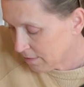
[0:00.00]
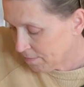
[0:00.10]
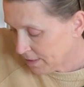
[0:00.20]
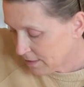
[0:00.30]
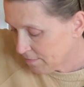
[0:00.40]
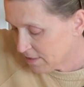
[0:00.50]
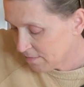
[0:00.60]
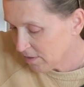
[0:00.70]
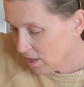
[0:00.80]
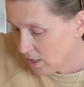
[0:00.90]
picked up
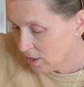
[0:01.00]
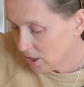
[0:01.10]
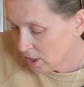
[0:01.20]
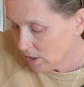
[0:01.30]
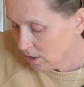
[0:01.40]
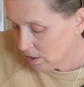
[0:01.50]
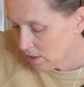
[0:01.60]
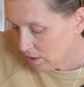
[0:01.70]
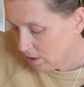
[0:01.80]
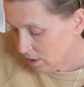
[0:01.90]
some color.
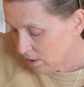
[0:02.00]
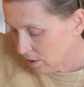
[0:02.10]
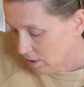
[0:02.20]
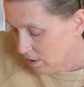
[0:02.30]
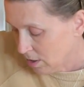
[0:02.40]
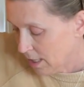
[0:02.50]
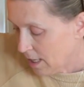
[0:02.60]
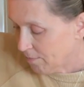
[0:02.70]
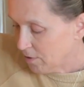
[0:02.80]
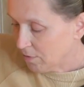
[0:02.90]

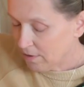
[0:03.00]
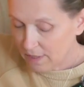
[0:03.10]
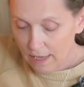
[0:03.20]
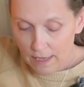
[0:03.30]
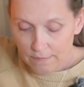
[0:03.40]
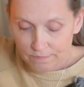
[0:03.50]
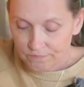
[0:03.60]
Happy with that.